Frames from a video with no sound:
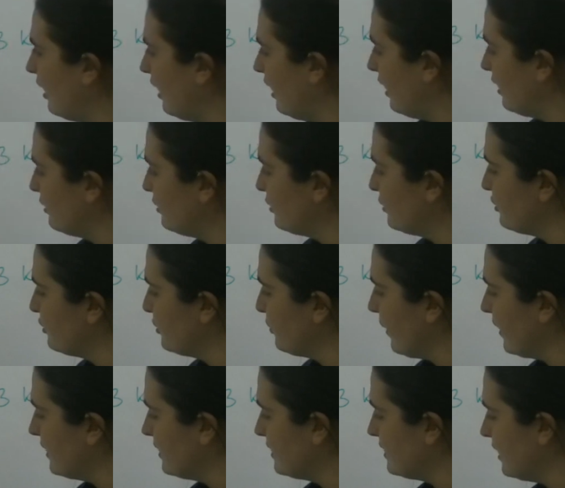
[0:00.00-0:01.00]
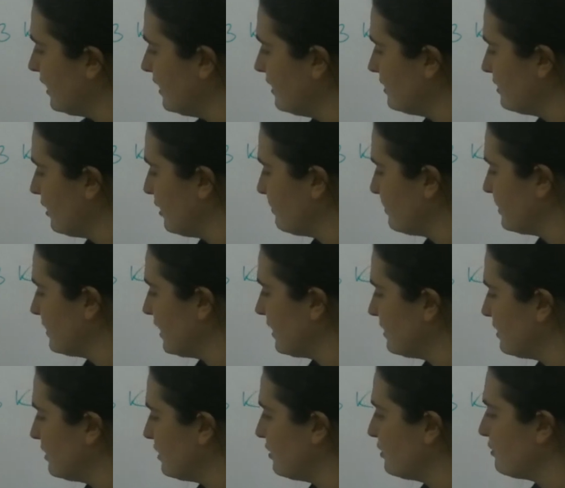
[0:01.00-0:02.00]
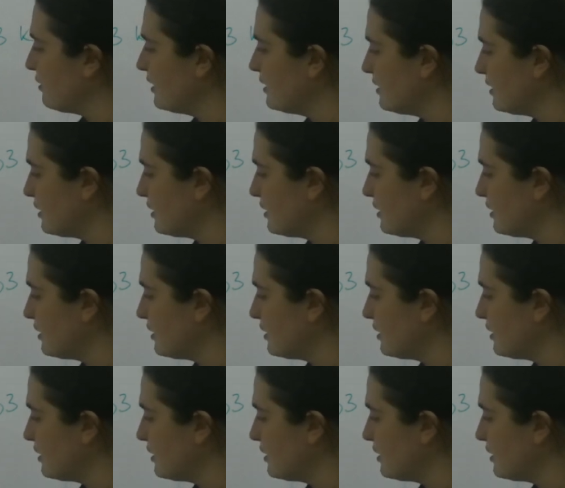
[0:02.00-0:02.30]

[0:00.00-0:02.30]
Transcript: 120 times 10 to the 3,